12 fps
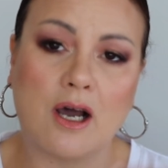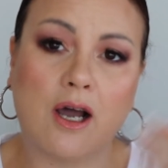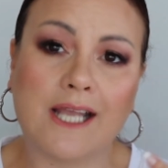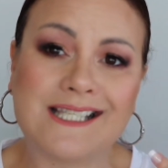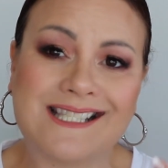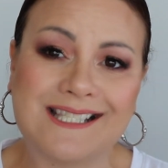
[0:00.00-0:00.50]

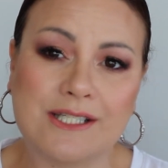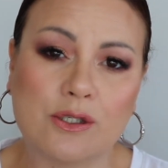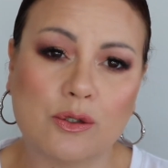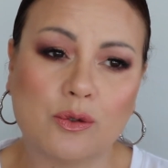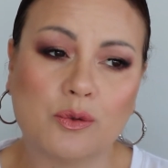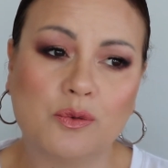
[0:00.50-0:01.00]
I
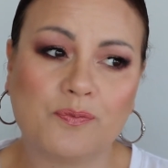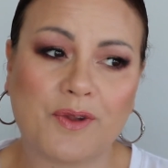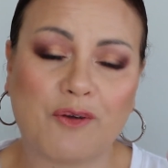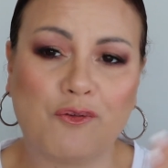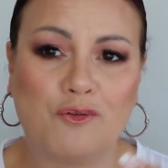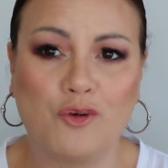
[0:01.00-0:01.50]
still,
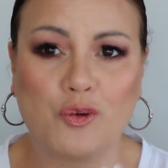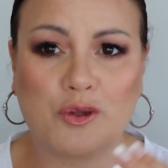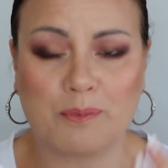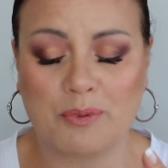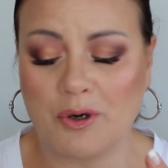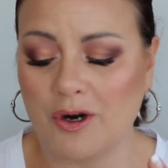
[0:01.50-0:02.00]
for the
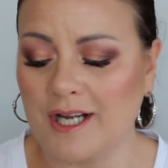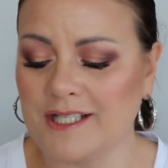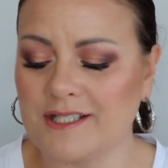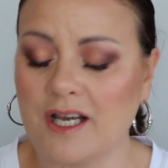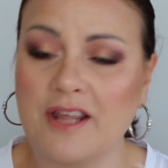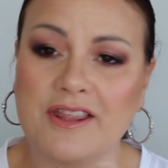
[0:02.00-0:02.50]

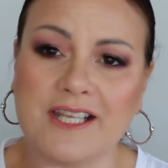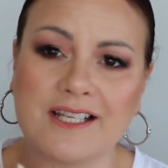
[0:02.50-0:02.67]
price, I